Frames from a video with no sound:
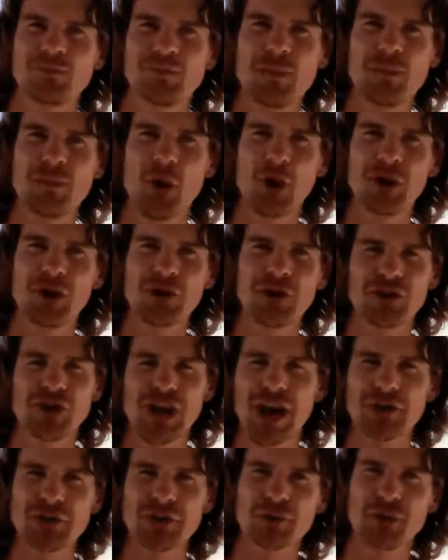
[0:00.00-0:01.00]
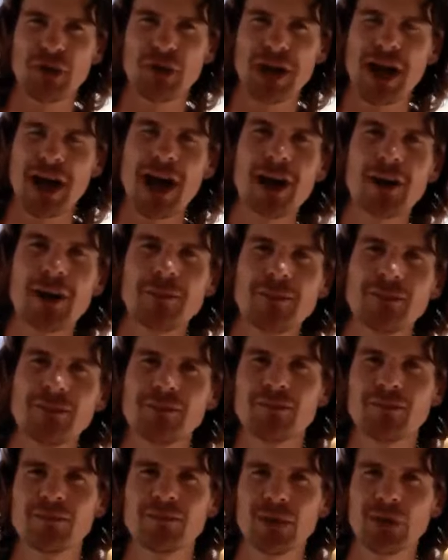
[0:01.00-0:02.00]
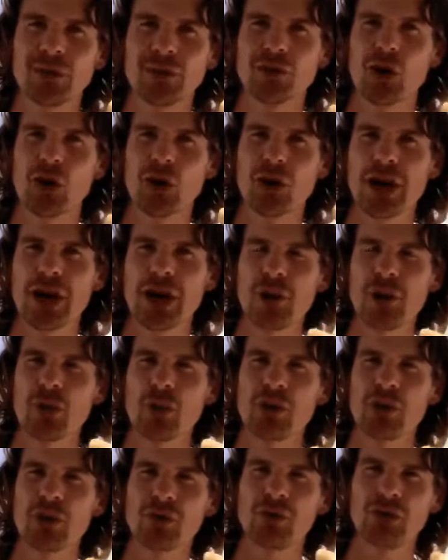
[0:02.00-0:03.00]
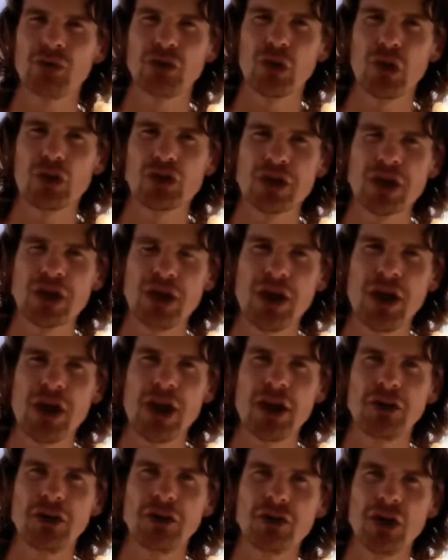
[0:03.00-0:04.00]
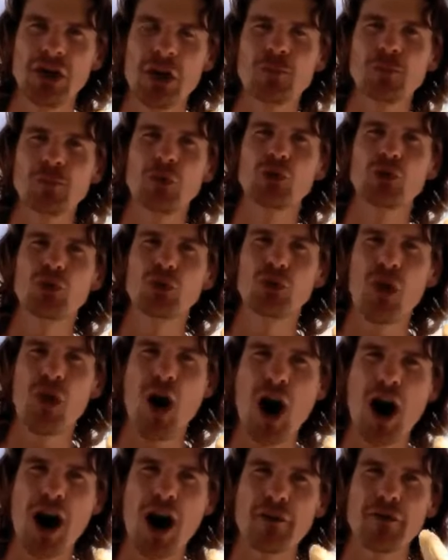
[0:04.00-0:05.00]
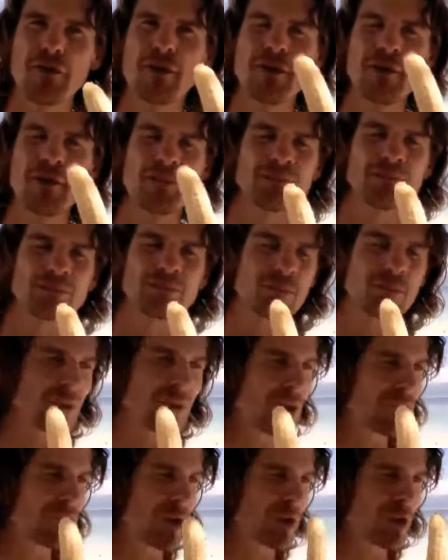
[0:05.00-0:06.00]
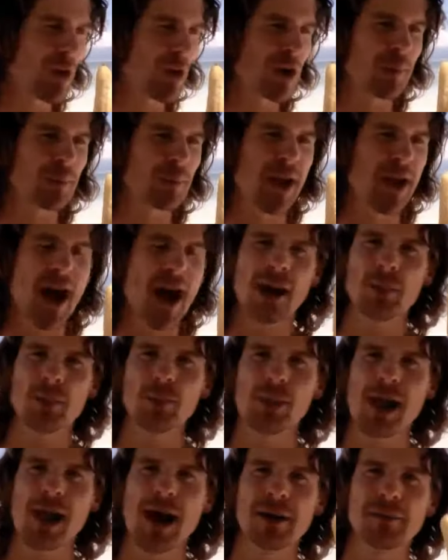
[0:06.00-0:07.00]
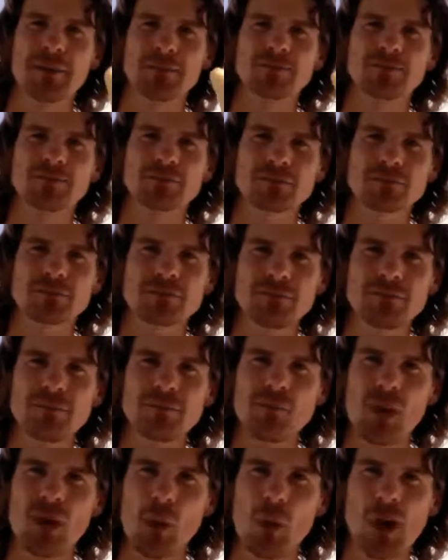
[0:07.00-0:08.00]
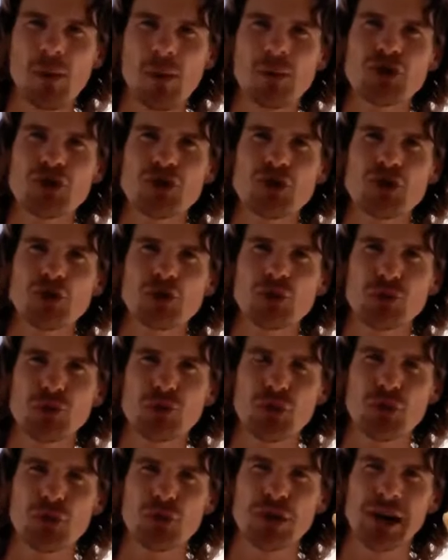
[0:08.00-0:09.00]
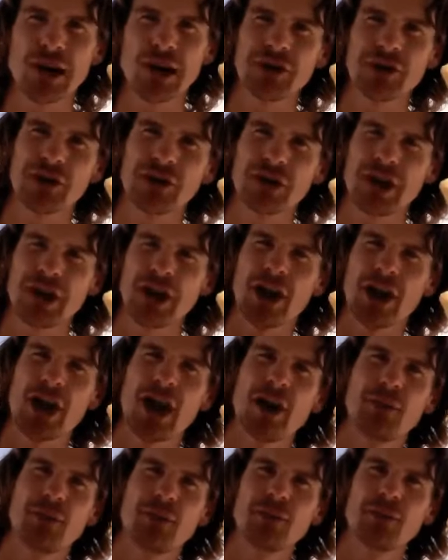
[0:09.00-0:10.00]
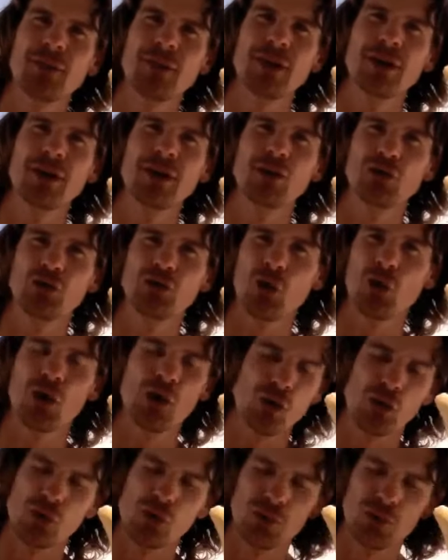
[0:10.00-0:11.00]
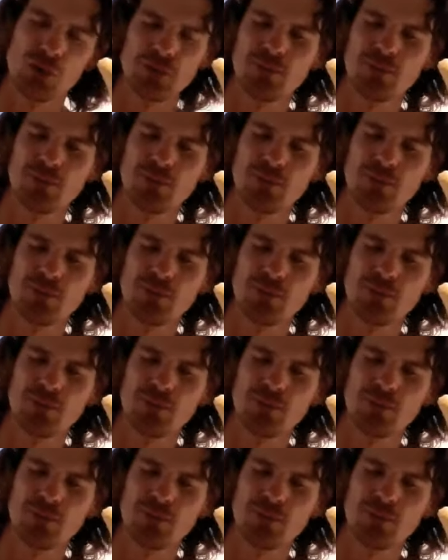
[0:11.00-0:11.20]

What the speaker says: your body starts to freak out because it's not getting what it physiologically needs to survive. So it's like a banana plant won't produce fruit unless it's getting enough soil,